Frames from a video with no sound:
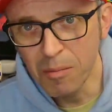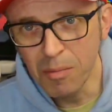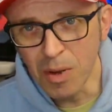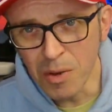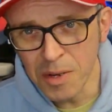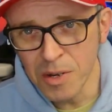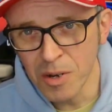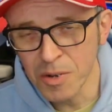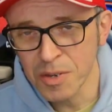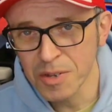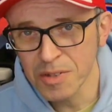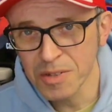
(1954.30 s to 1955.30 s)
My
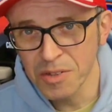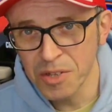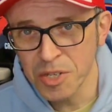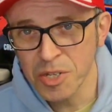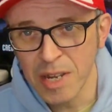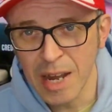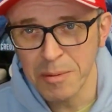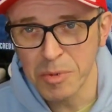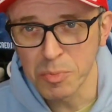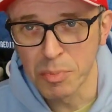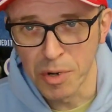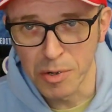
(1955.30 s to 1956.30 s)
God, this game
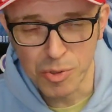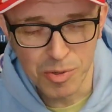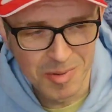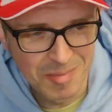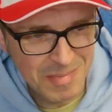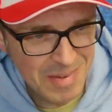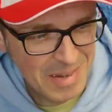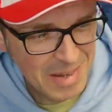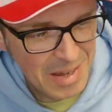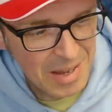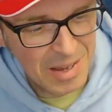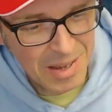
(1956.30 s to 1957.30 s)
is brutal.
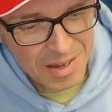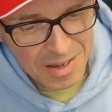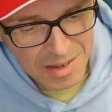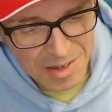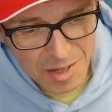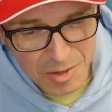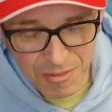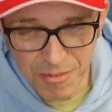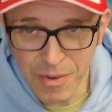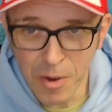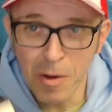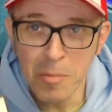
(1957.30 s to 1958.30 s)
It's
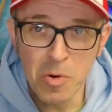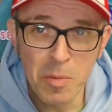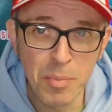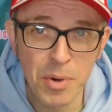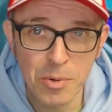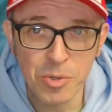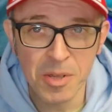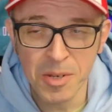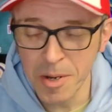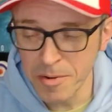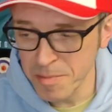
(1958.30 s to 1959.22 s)
far more brutal than I